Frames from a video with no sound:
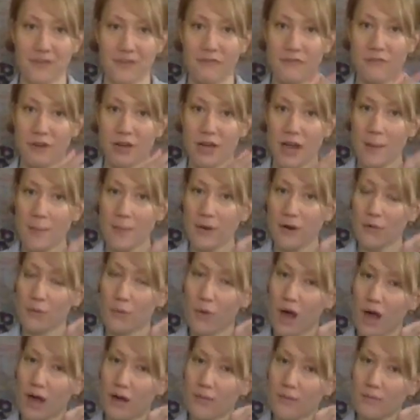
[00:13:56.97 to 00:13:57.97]
For number
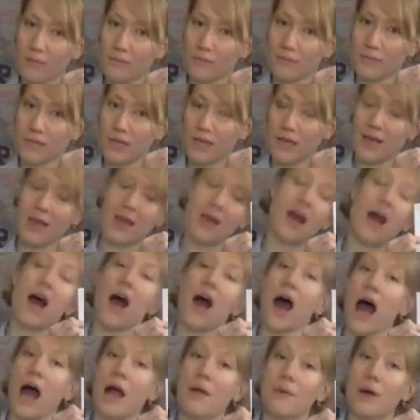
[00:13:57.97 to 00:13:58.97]
1,
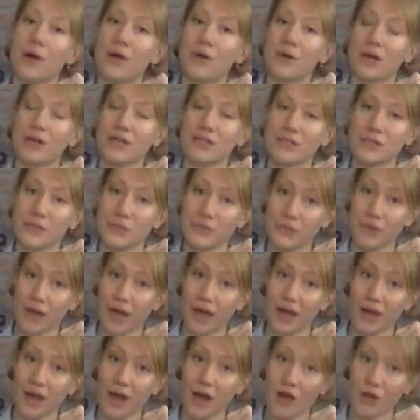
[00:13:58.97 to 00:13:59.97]
I want you guys to
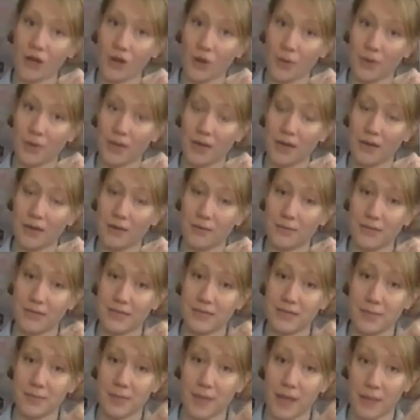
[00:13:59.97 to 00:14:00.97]
write on your
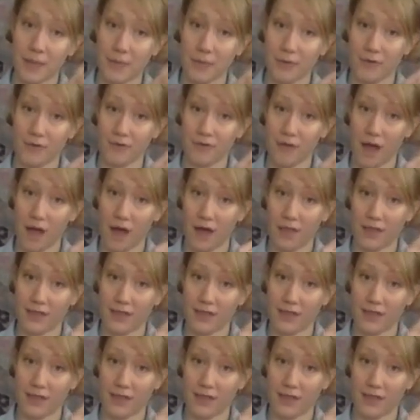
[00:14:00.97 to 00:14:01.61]
piece of paper on the